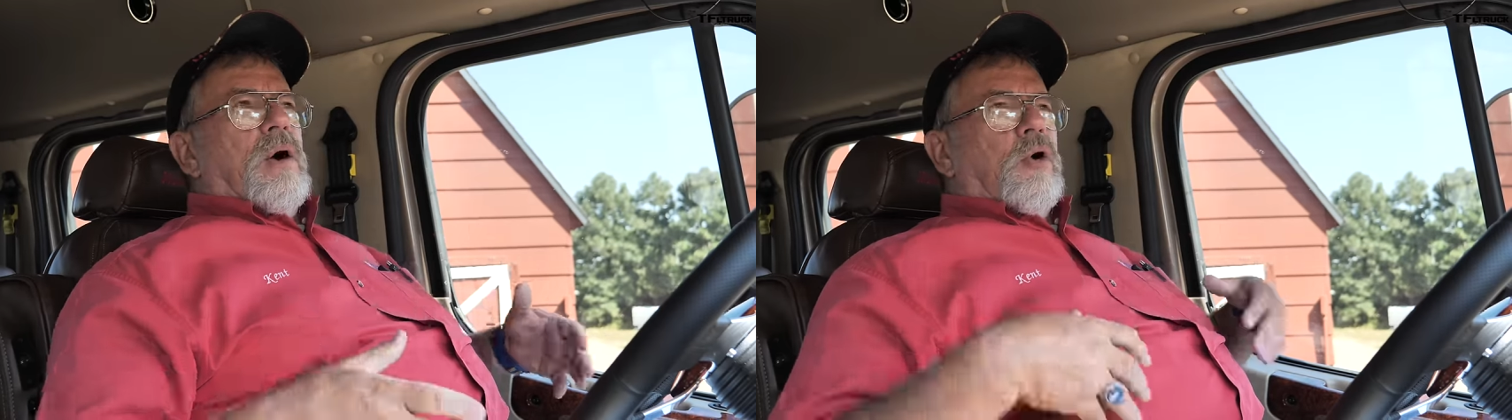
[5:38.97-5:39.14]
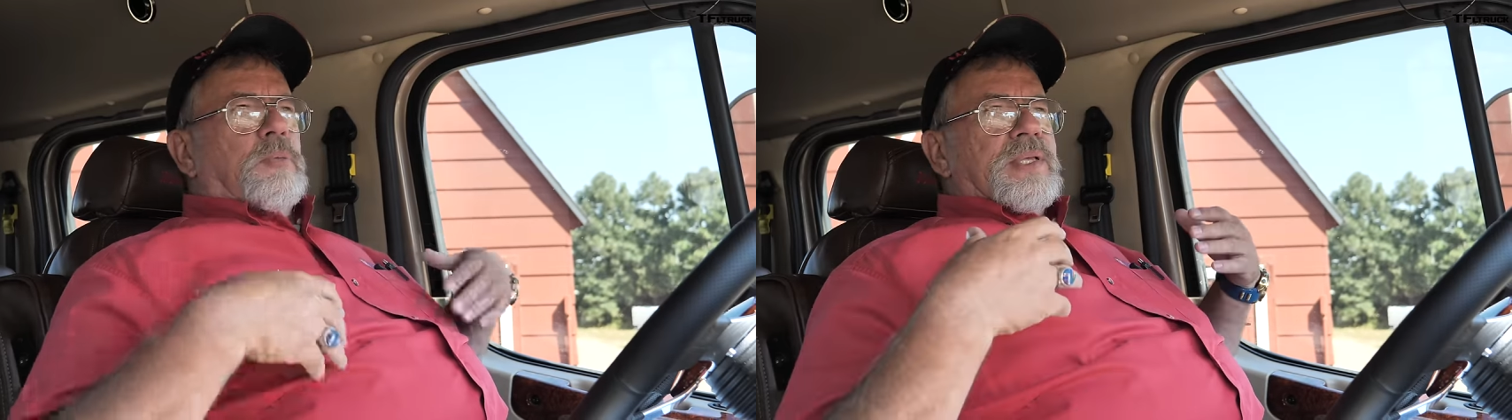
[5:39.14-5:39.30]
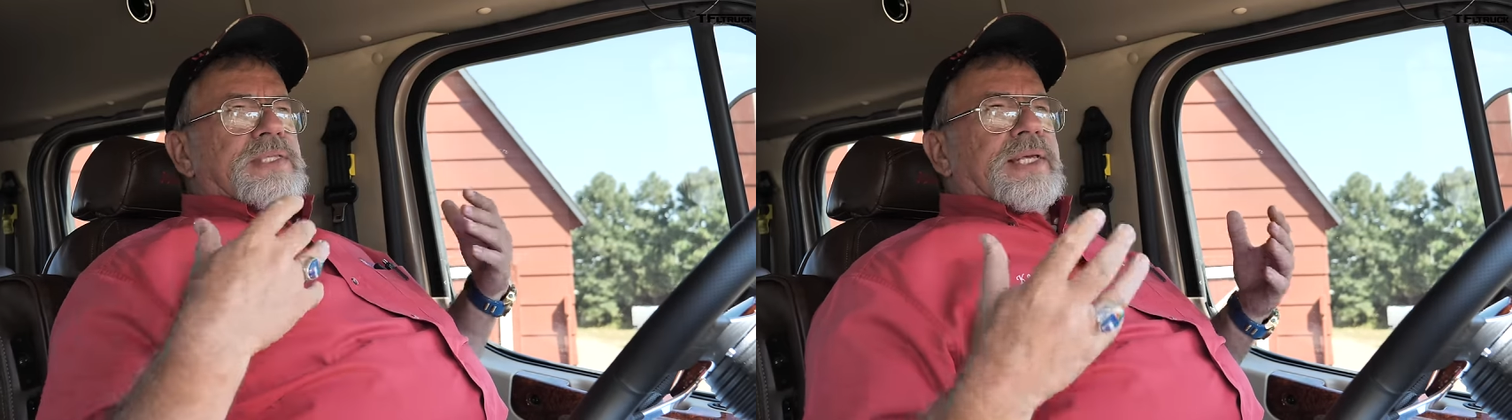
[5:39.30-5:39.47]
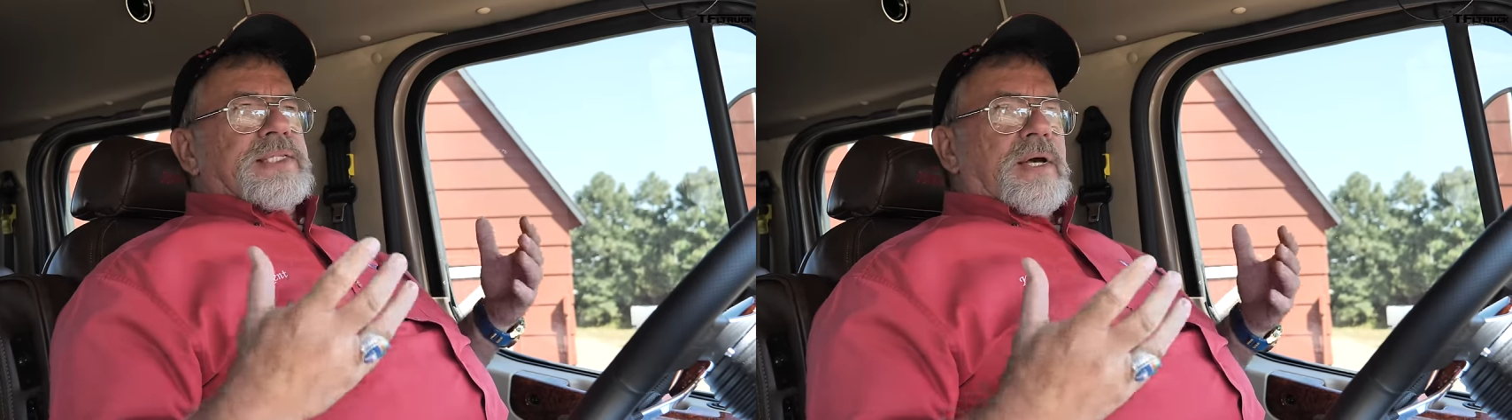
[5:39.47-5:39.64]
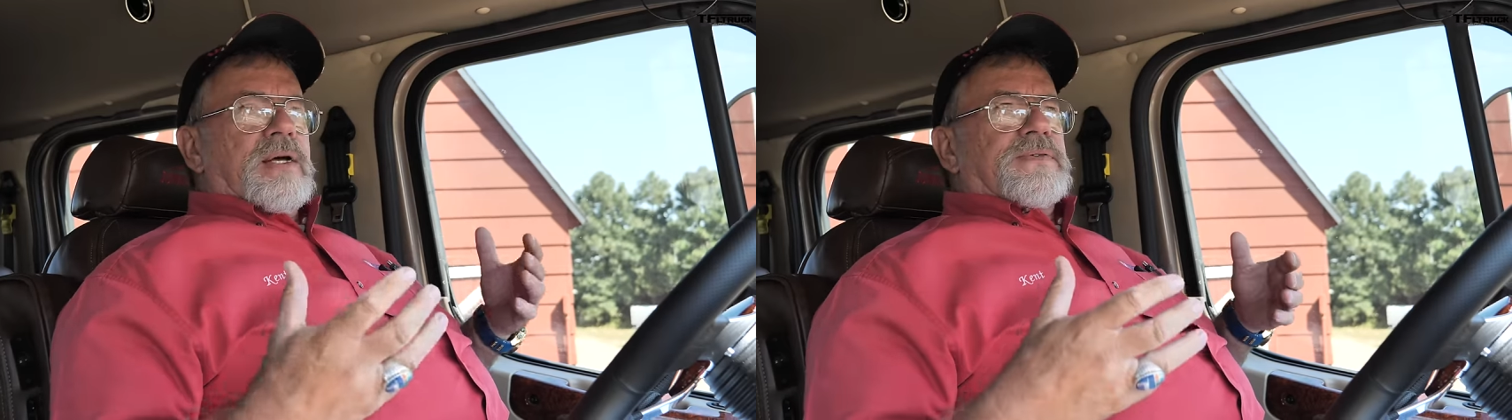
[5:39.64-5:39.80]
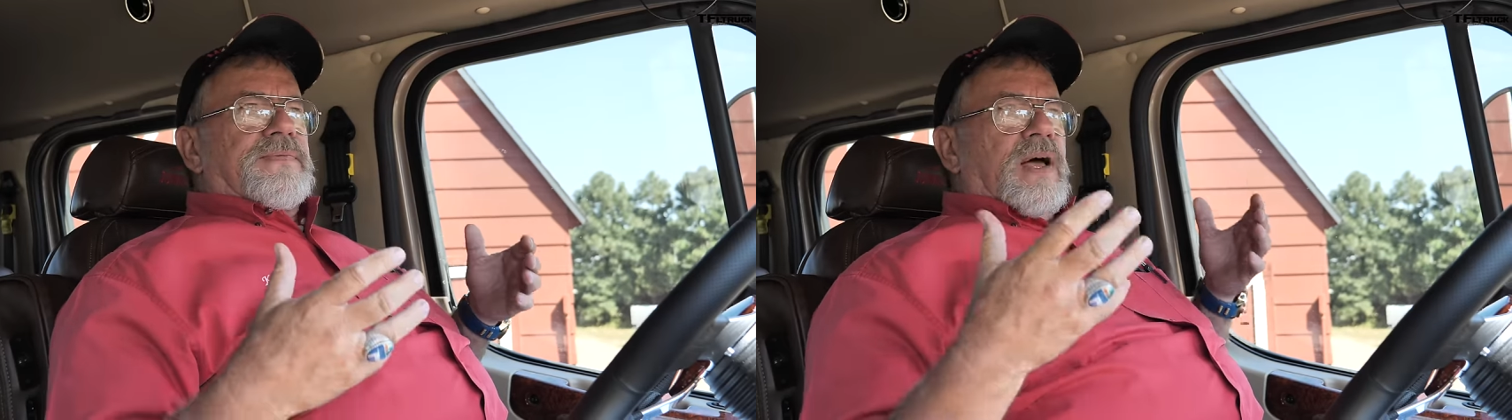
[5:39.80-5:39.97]
opens the
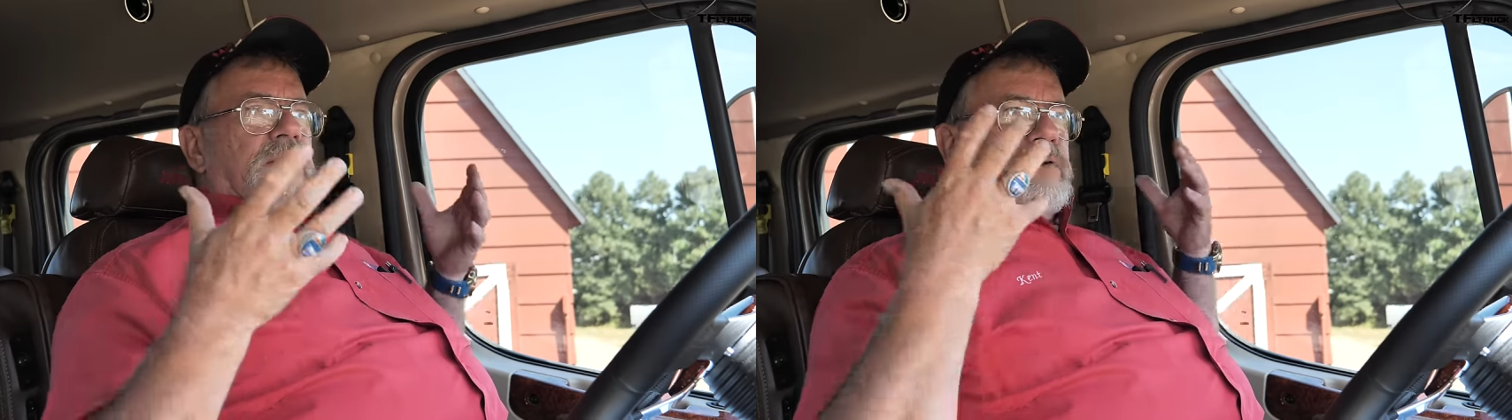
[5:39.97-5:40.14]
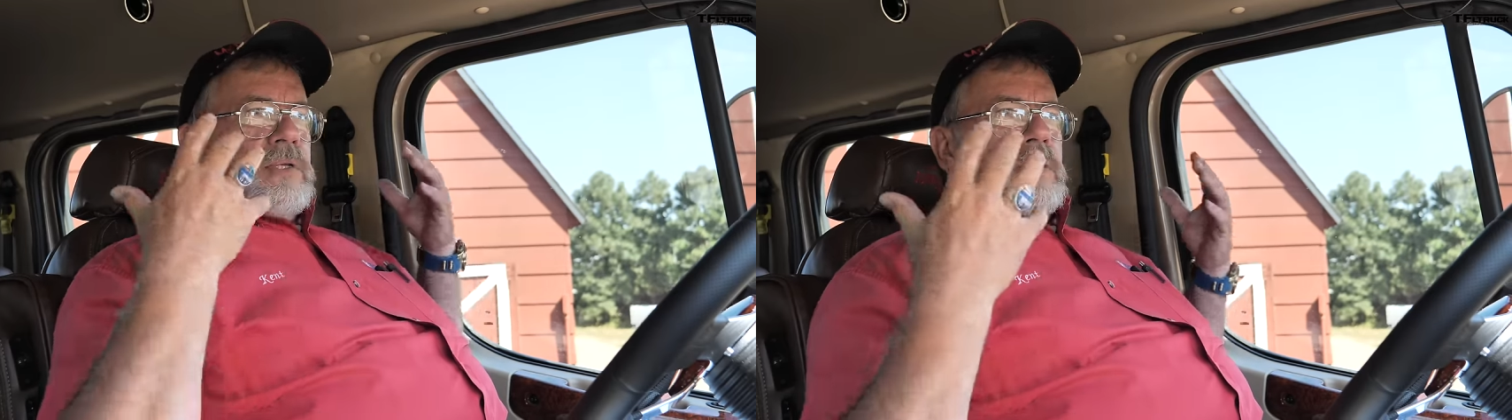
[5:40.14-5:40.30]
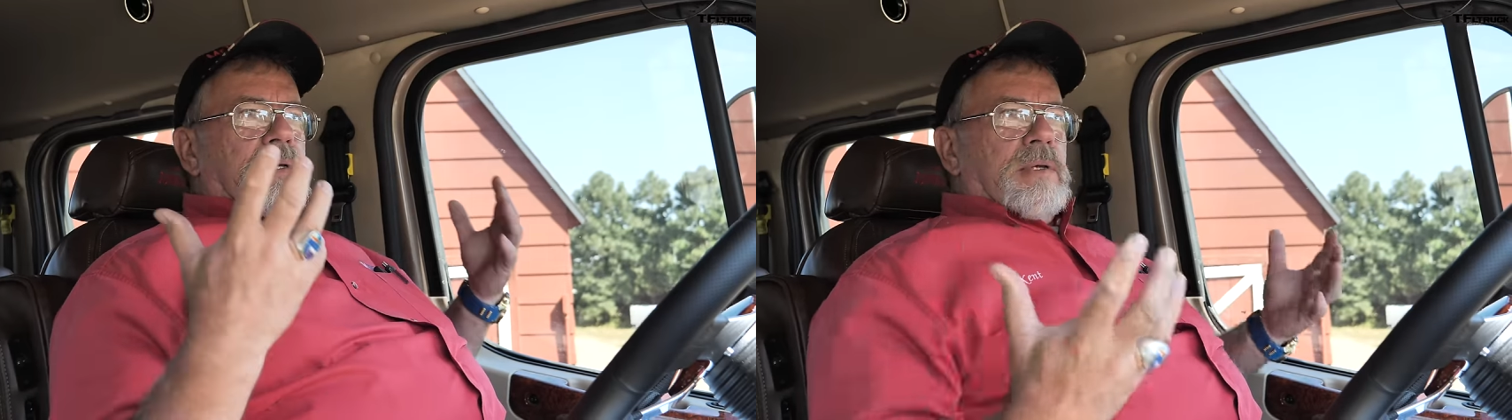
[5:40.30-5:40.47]
exhaust valve and